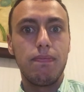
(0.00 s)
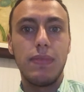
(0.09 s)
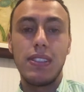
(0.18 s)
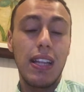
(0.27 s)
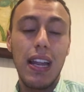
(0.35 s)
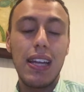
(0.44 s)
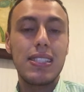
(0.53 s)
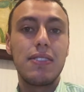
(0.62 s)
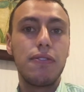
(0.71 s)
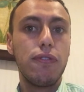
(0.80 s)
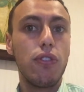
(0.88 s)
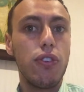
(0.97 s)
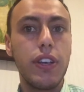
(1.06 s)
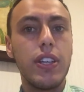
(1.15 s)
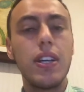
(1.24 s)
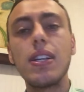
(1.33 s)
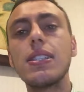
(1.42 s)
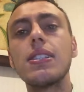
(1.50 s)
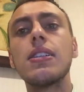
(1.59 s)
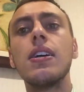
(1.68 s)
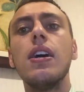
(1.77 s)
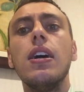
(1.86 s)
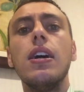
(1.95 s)
in the last 4 years,
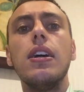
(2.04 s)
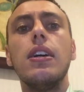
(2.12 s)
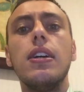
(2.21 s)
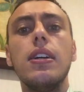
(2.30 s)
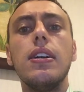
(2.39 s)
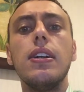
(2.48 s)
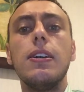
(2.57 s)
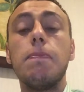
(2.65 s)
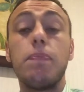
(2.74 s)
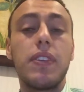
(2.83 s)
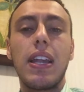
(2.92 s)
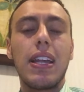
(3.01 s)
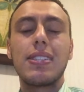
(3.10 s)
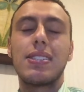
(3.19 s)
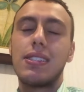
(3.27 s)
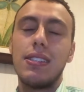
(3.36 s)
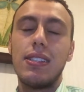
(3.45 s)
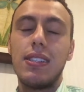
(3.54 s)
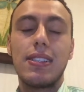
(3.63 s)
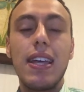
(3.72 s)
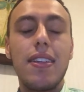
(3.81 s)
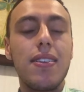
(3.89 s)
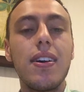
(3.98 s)
in the last
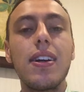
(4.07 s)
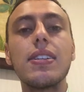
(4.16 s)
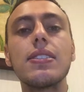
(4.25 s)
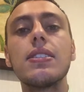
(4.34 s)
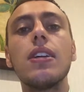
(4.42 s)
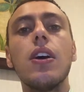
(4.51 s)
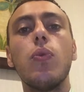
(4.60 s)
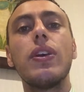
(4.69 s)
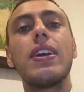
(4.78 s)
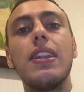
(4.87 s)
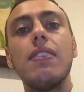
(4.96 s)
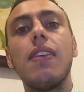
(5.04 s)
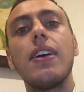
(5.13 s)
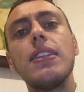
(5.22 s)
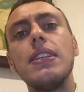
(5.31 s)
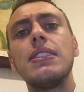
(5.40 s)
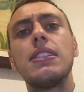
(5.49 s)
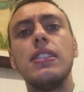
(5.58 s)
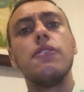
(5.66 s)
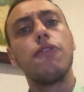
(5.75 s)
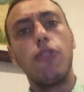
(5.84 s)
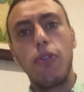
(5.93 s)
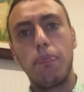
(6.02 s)
10 years, we can divide it
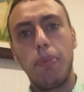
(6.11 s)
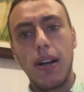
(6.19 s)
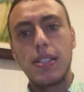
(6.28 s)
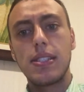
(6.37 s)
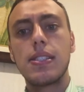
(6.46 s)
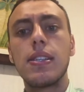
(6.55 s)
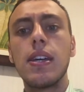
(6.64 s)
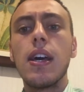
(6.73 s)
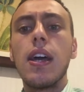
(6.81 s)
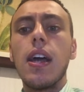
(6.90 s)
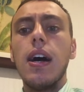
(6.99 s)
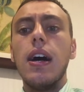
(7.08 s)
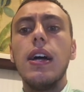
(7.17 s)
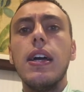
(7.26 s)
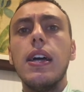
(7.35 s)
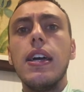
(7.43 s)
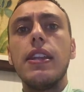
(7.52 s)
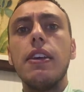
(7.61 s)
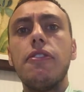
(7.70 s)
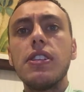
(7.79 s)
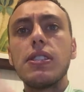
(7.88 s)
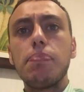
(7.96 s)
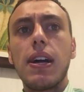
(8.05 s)
in 4 parts. The
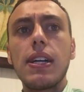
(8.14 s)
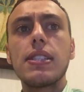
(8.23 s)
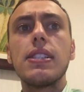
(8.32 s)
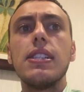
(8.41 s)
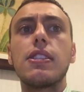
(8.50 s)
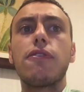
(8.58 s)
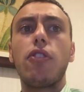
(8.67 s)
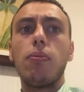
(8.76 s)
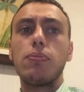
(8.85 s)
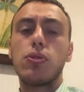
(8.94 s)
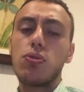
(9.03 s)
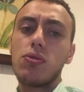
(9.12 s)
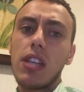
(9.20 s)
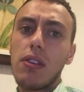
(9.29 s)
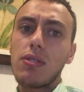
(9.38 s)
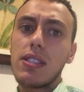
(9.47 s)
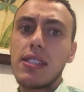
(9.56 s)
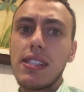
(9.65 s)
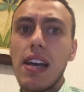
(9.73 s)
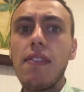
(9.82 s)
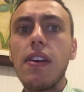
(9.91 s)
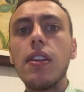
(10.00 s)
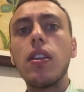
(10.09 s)
first part is from
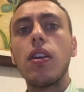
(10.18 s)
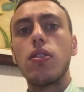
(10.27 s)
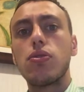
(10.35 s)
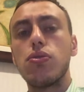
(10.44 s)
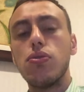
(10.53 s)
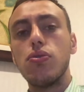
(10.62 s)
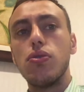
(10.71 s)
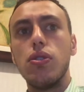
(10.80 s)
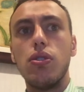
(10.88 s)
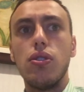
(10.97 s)
2007 to